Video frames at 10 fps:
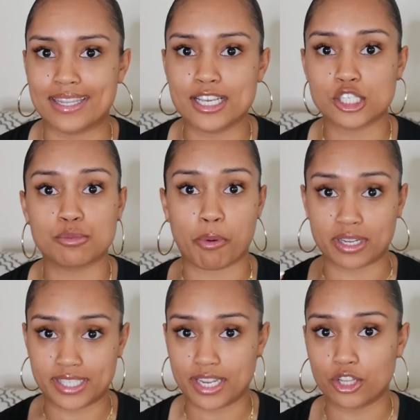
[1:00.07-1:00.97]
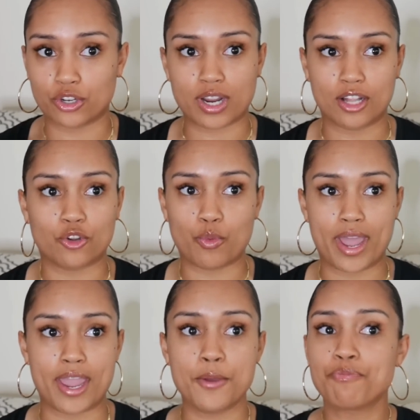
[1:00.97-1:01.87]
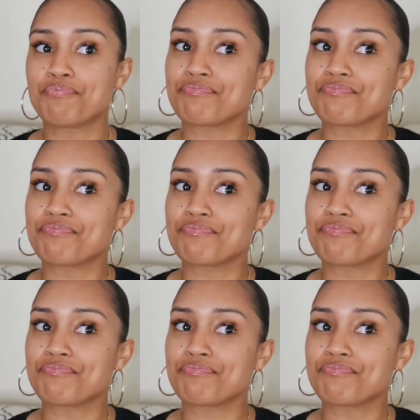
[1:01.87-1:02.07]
this particular colorway,